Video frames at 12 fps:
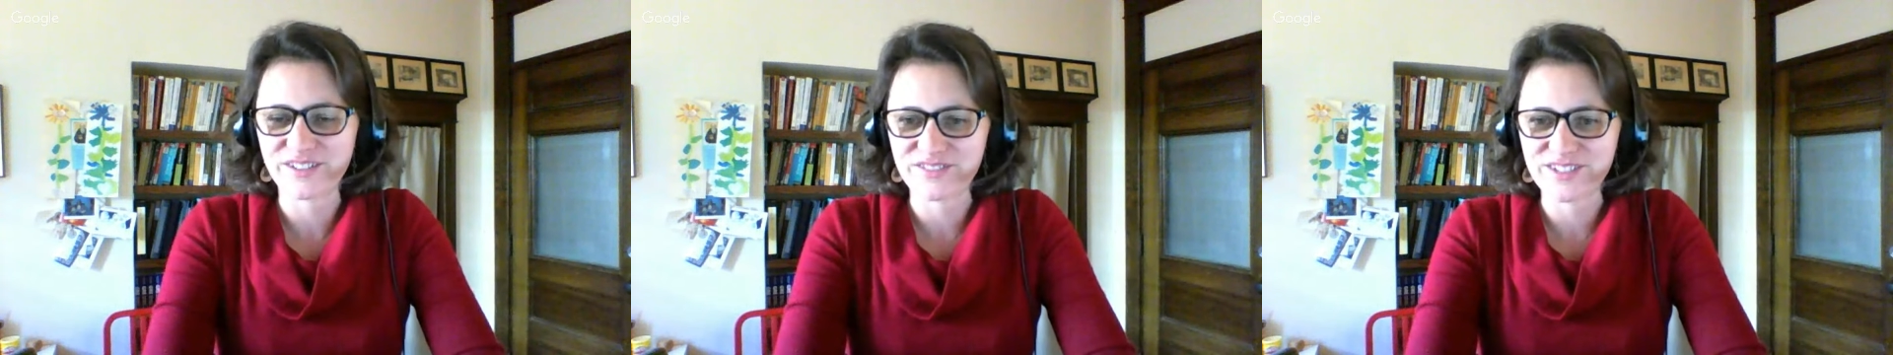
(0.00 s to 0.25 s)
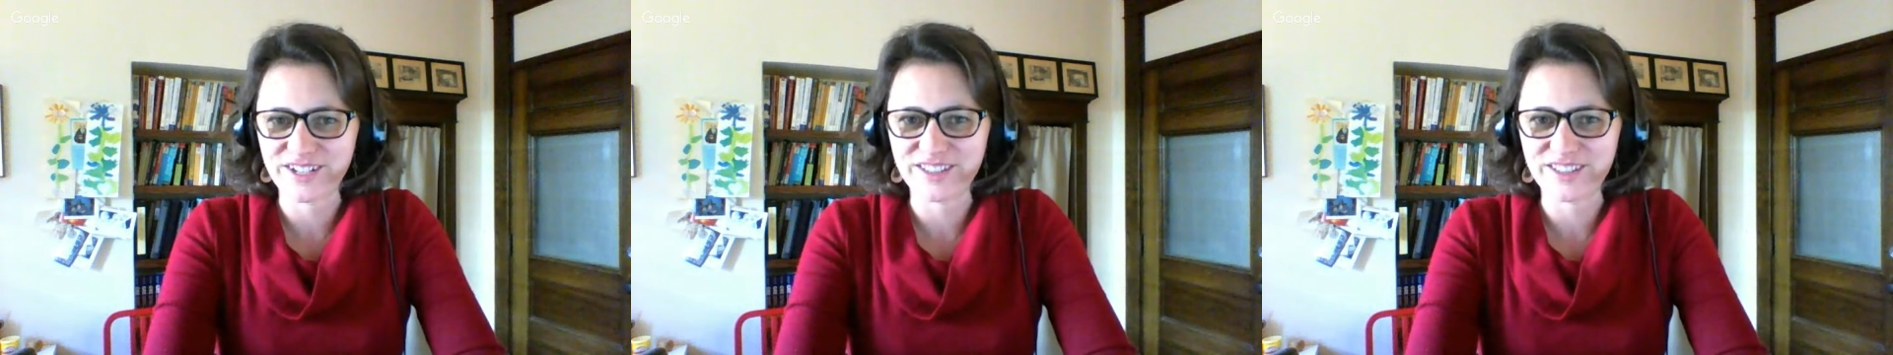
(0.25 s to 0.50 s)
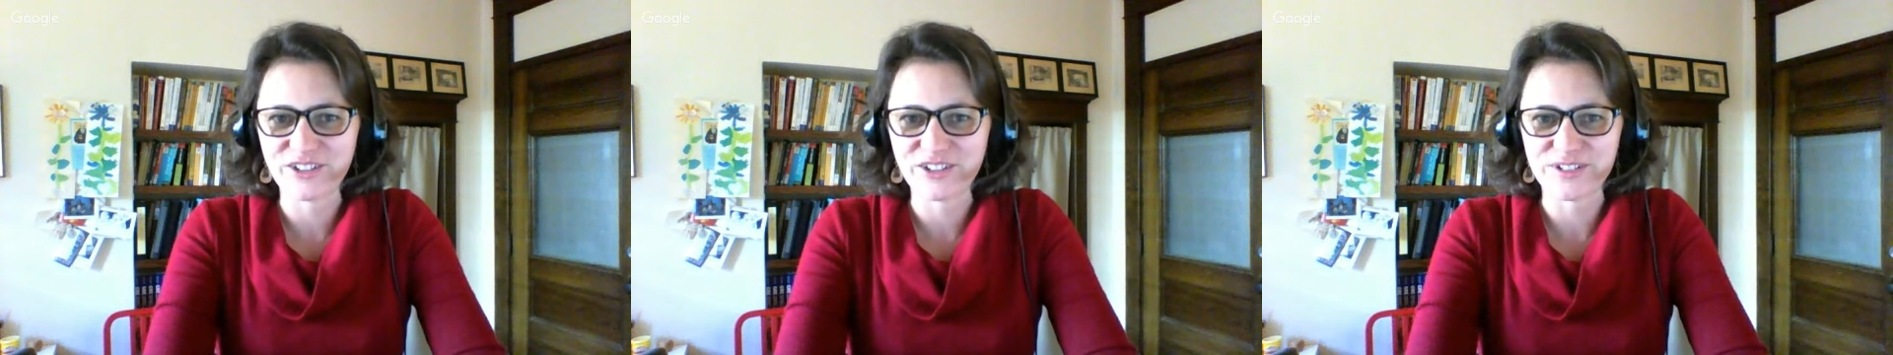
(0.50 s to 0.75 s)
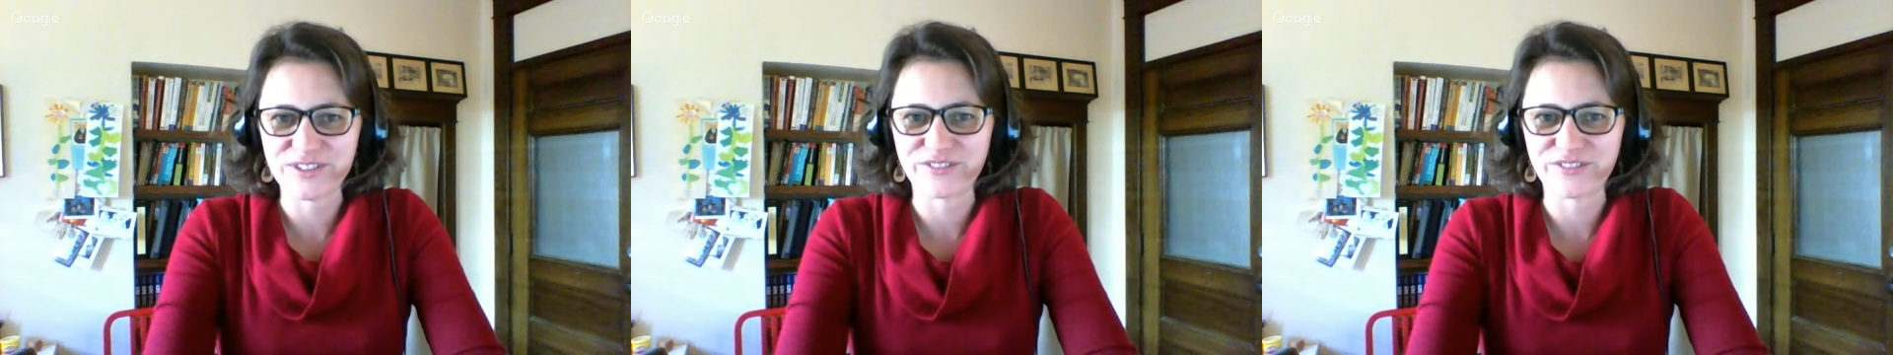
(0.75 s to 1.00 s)
have done in the
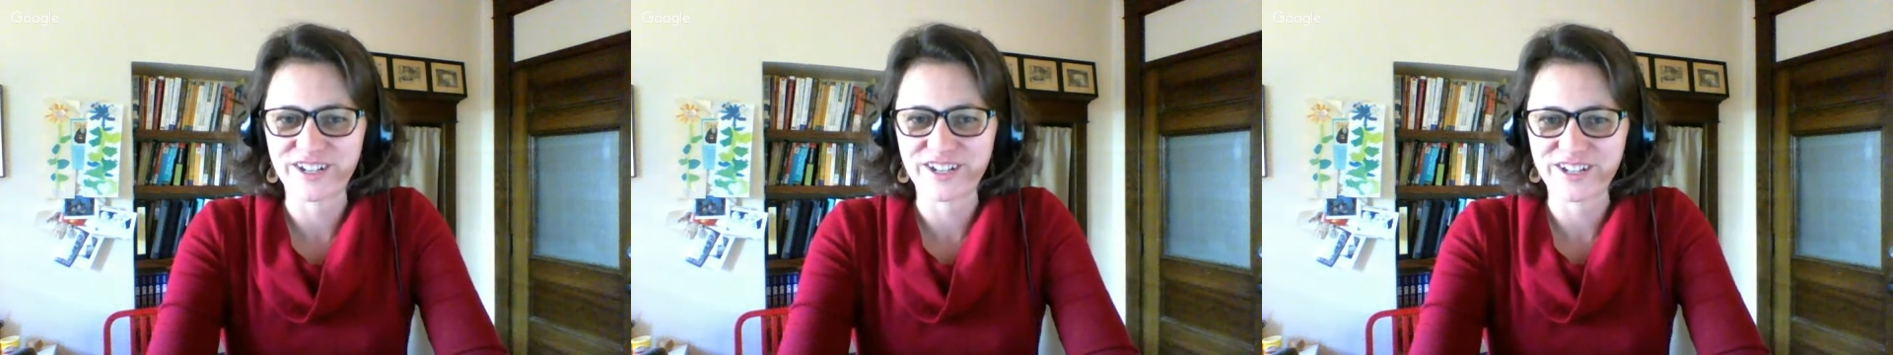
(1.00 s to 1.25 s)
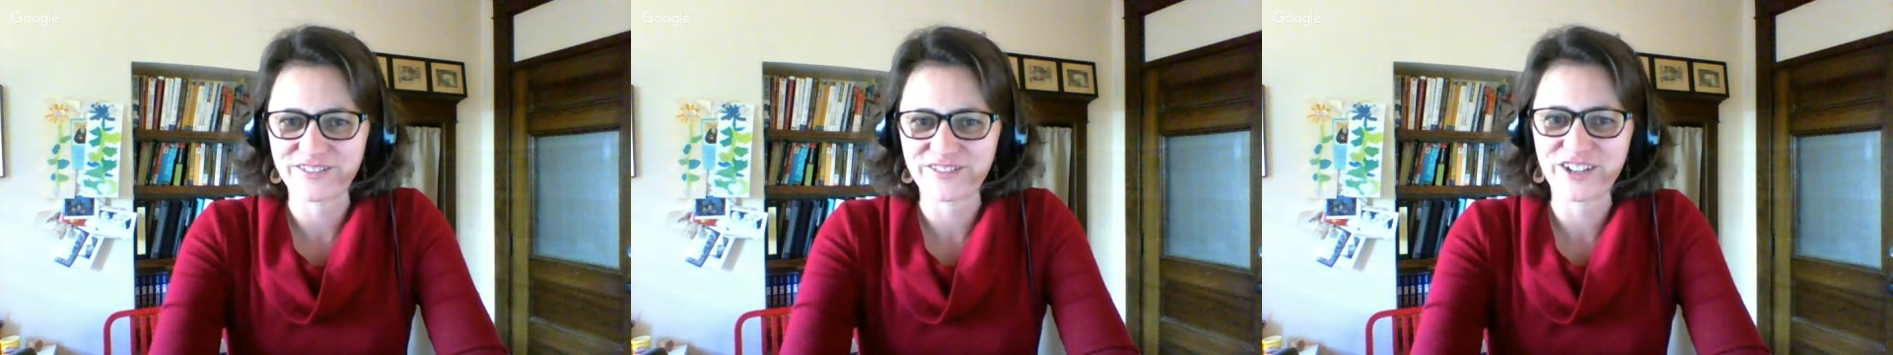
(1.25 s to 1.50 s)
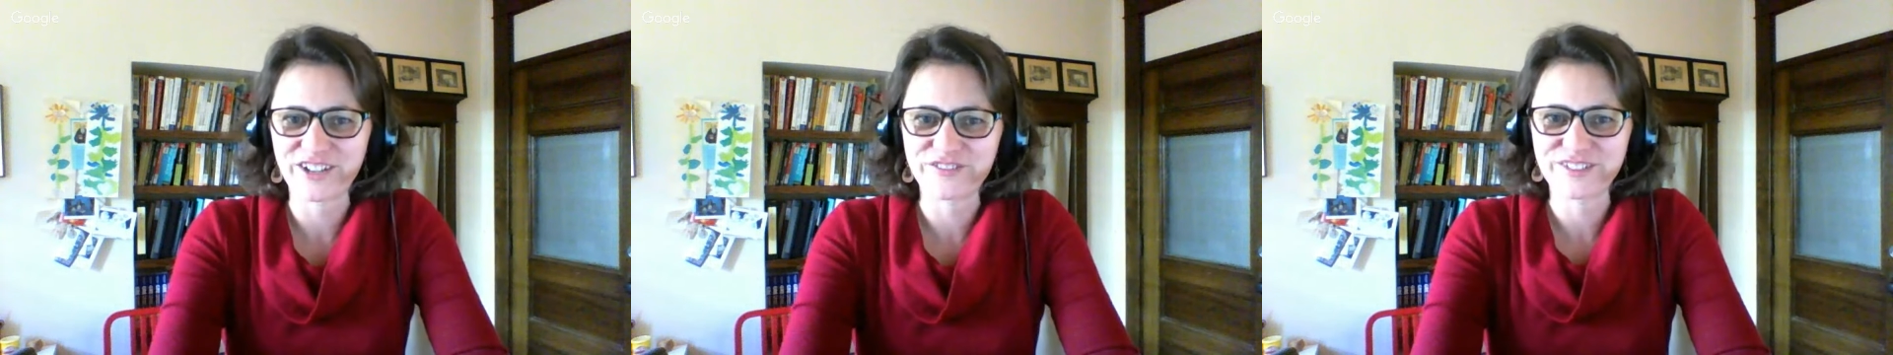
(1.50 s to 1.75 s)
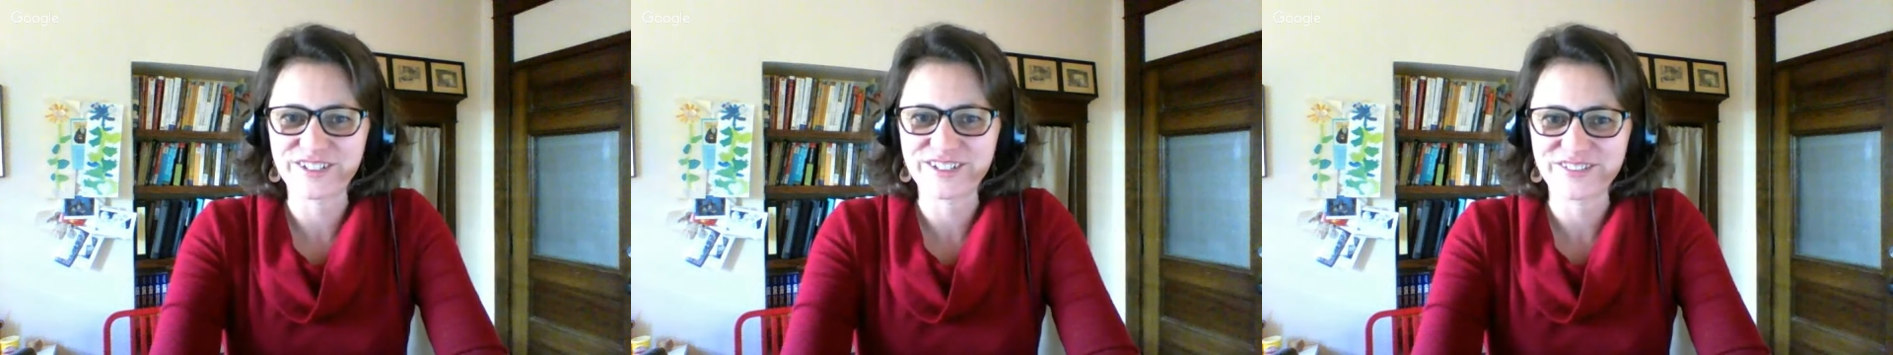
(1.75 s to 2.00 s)
course so far here, Ralph?